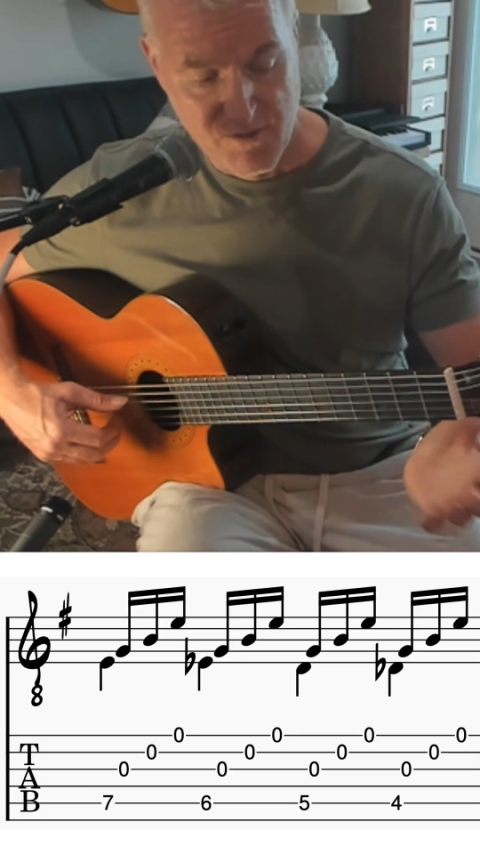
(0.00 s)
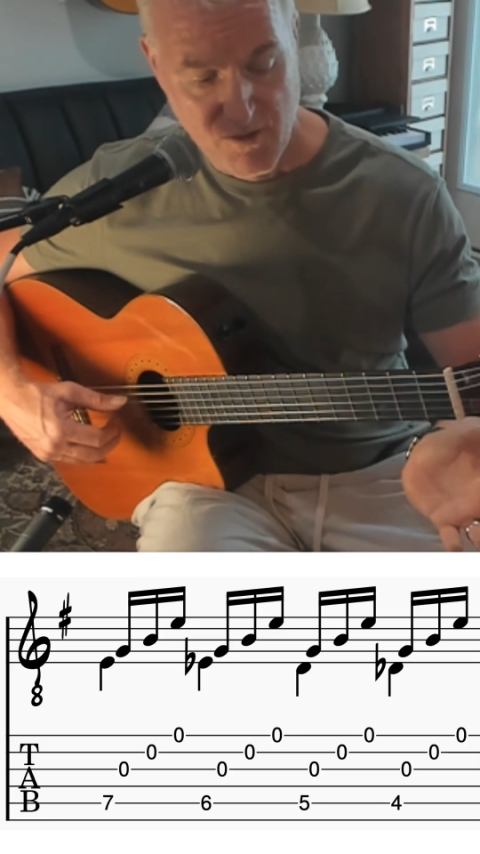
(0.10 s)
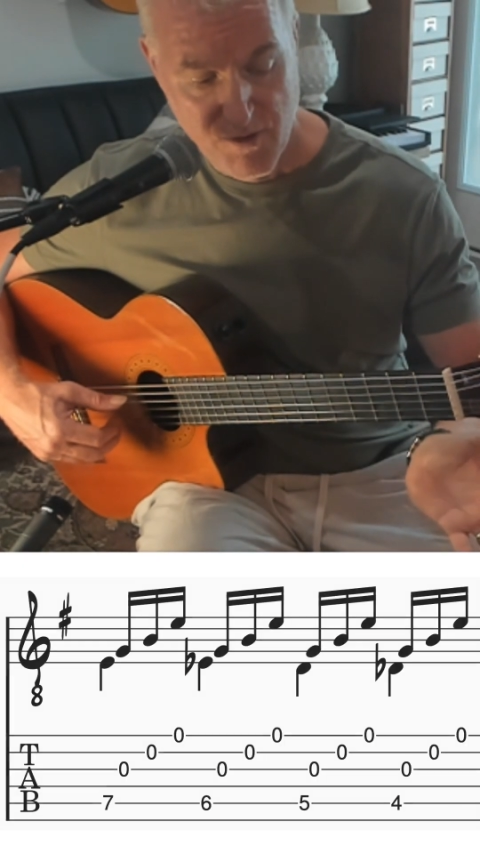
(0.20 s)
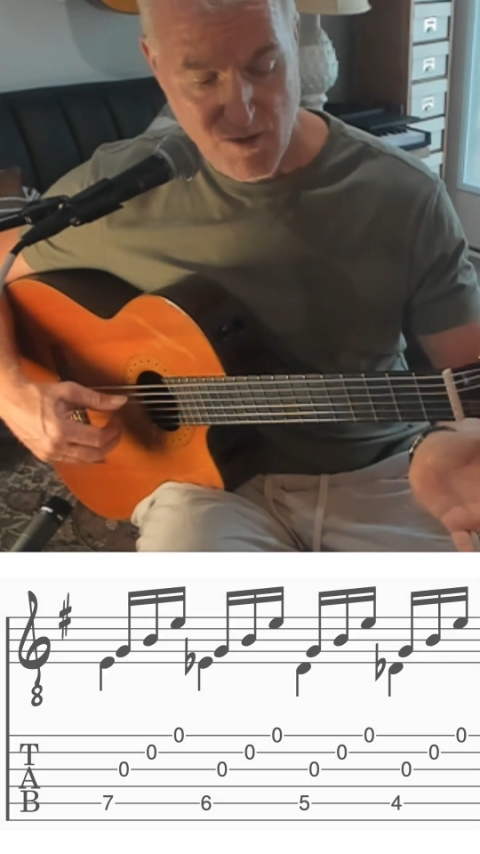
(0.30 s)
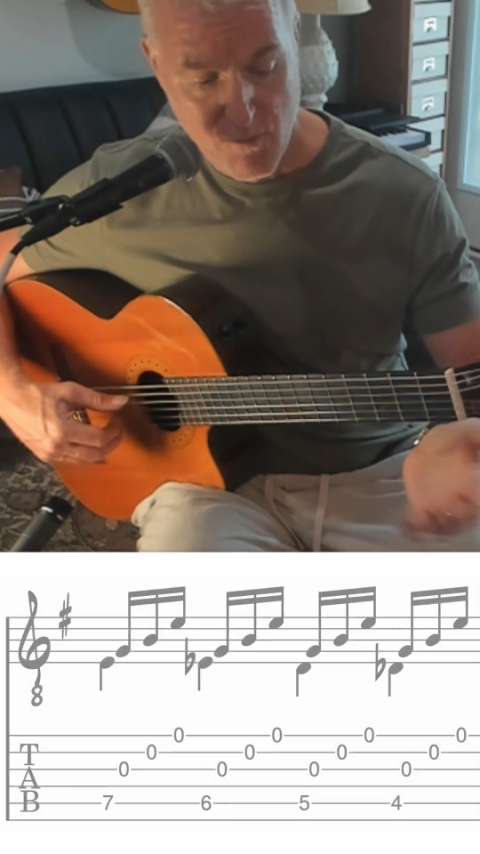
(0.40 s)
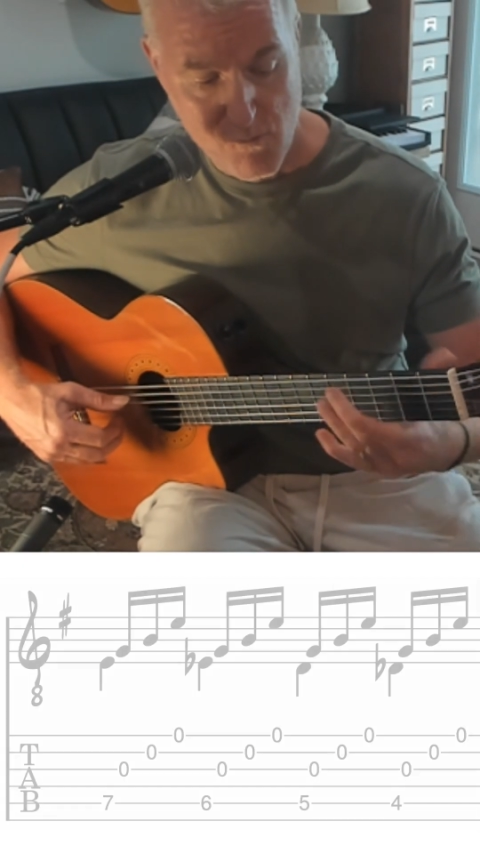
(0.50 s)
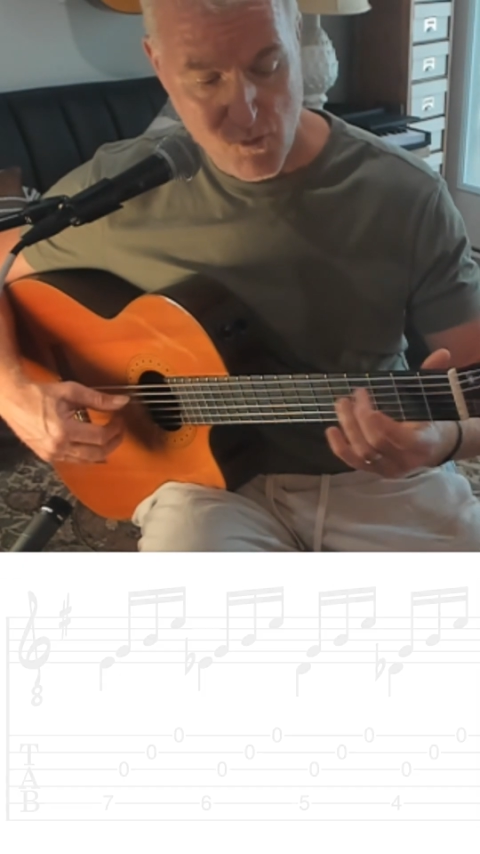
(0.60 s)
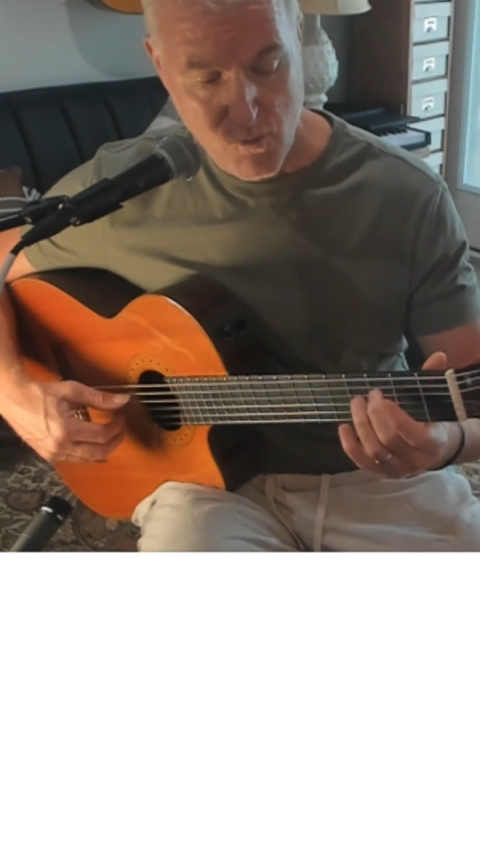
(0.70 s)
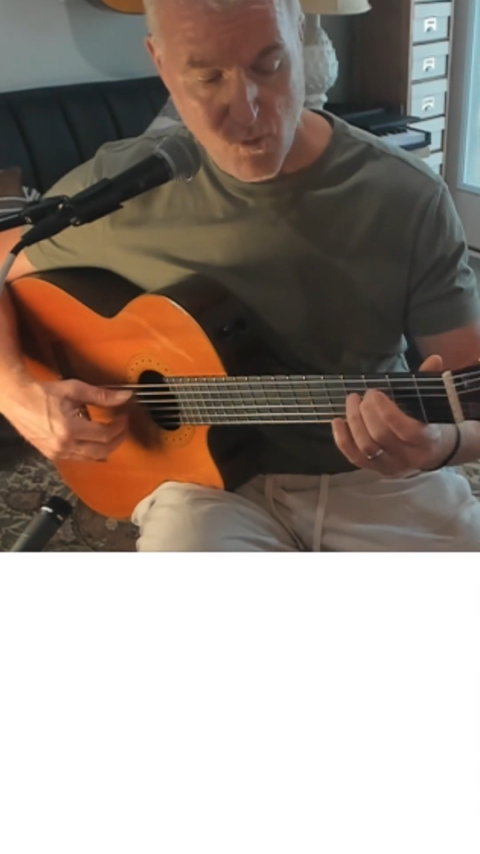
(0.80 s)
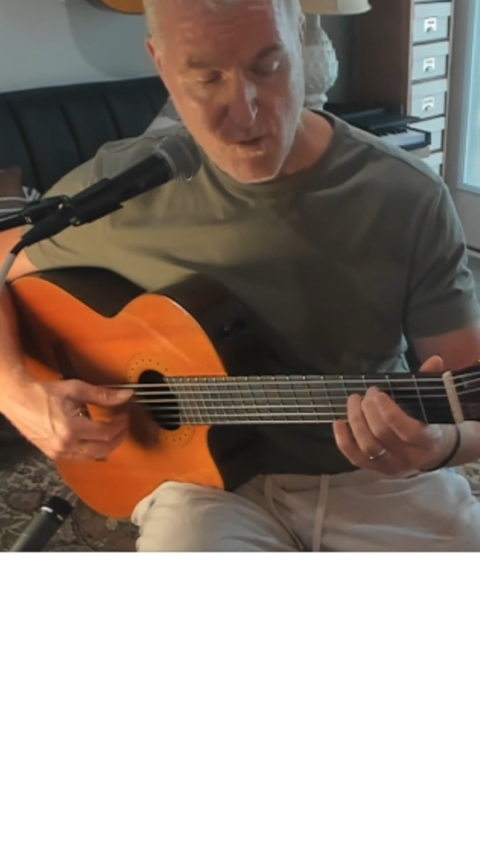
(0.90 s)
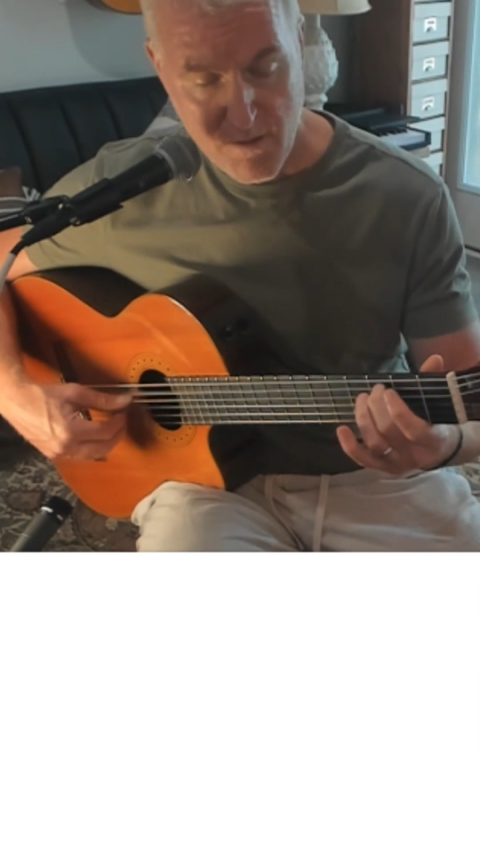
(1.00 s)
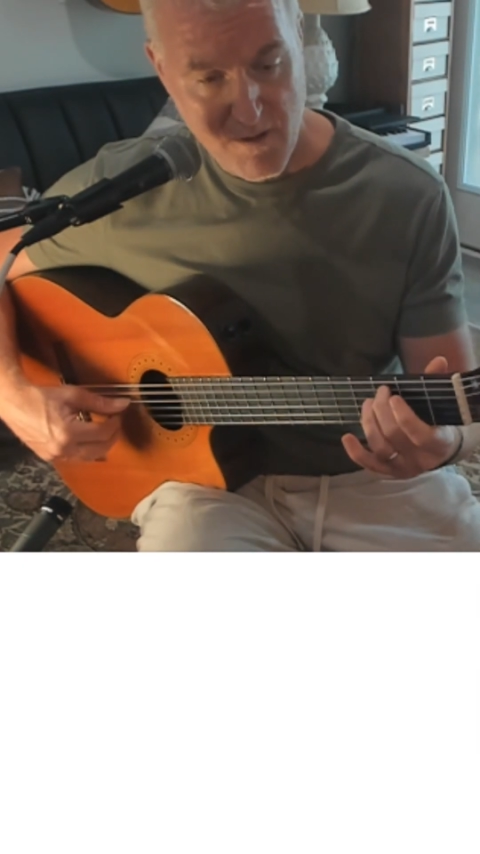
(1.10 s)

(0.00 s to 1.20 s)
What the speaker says: just go down one more chord.